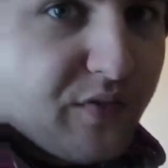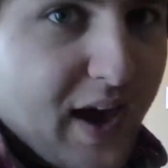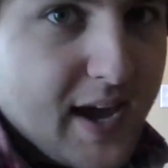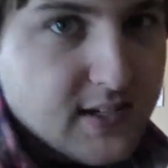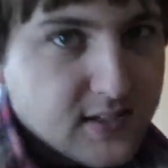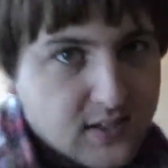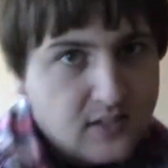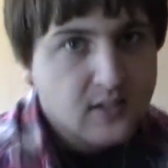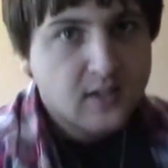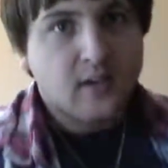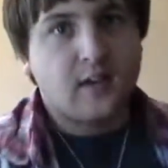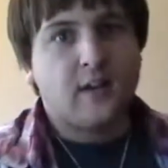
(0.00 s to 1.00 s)
face.
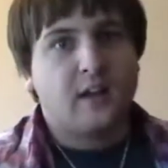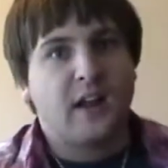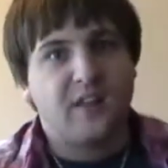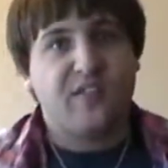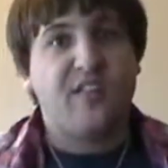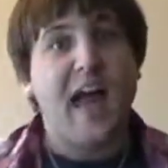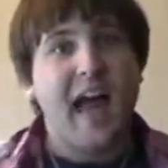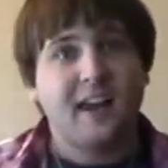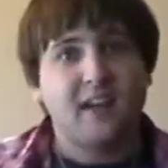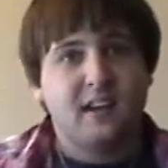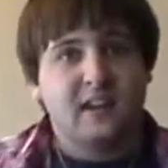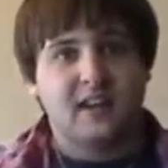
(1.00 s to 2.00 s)
And
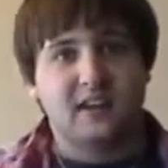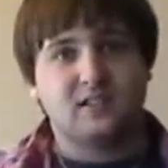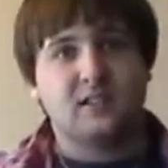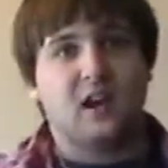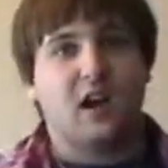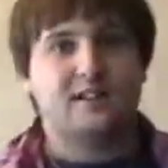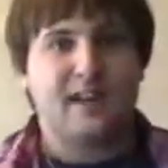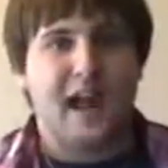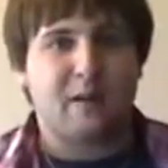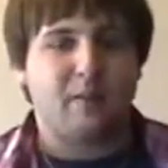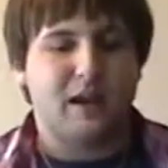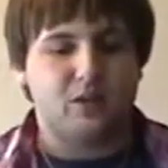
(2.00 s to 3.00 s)
that is
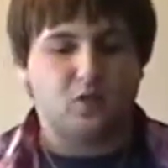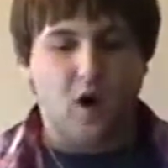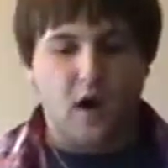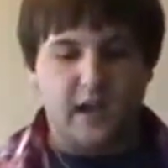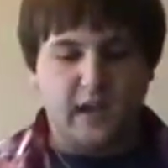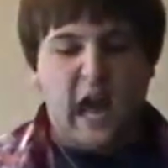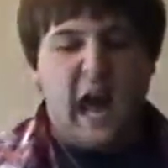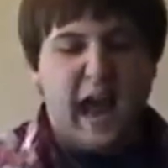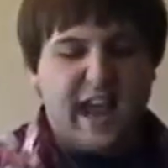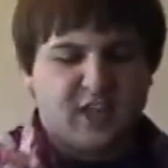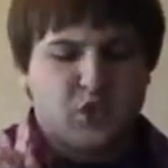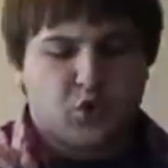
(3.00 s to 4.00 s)
attack by drawing.
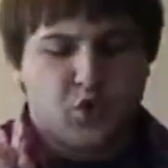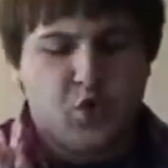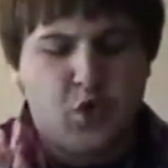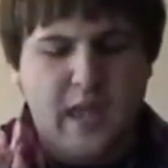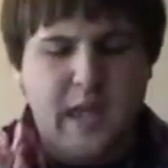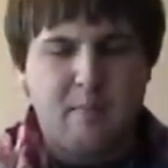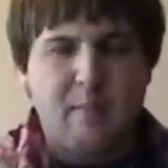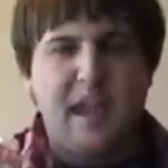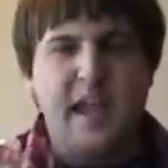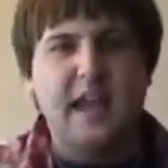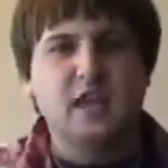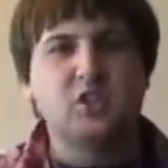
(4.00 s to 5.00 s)
I drew him
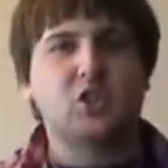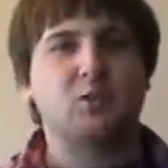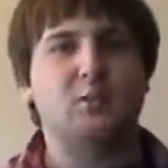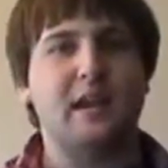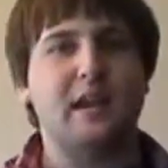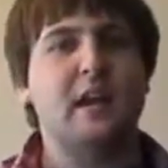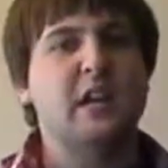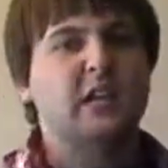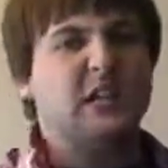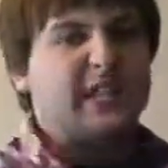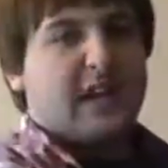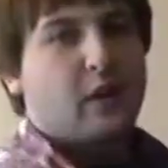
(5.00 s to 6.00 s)
into me
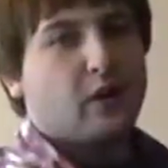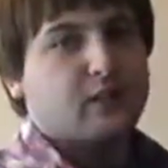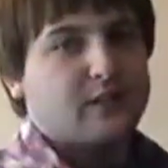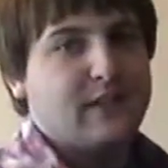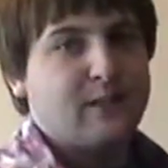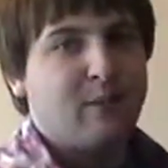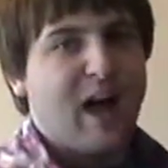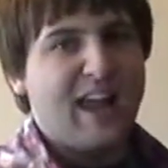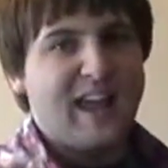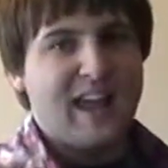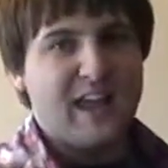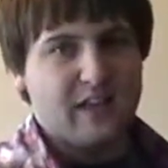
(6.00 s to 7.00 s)
to guarantee my
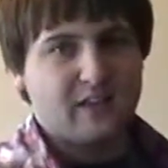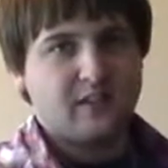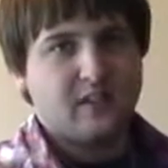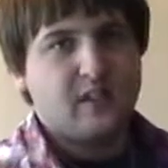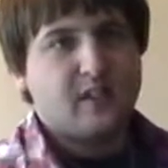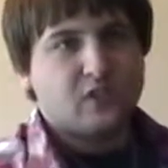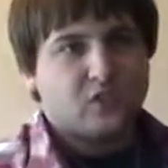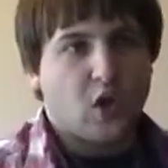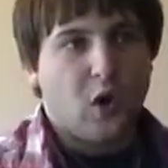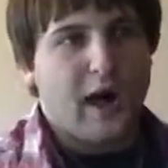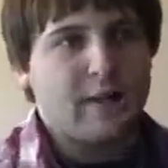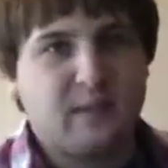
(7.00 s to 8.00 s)
hit.
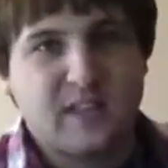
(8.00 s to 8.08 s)
So I'm